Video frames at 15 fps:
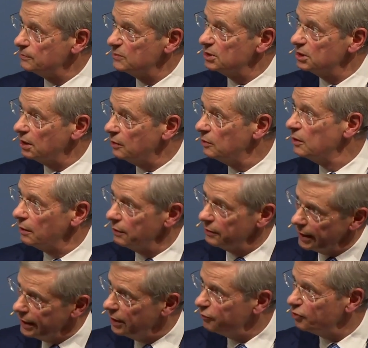So
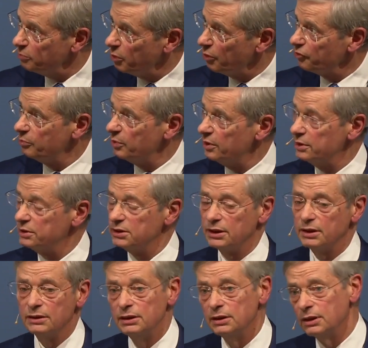here's a possibility.
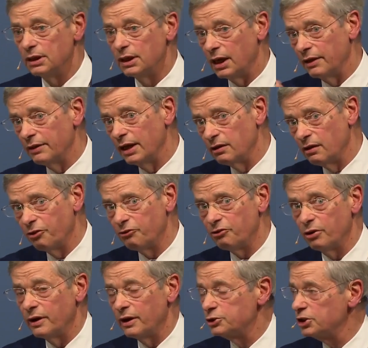And then I'll throw
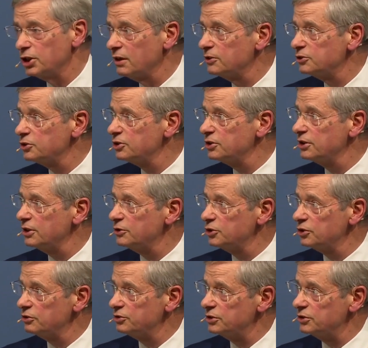out a challenge to the
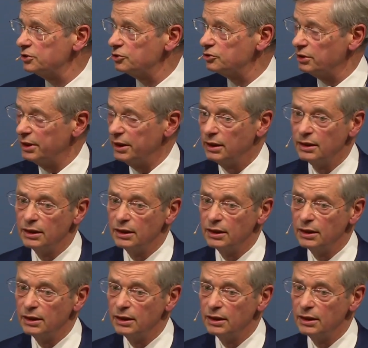insurance industry.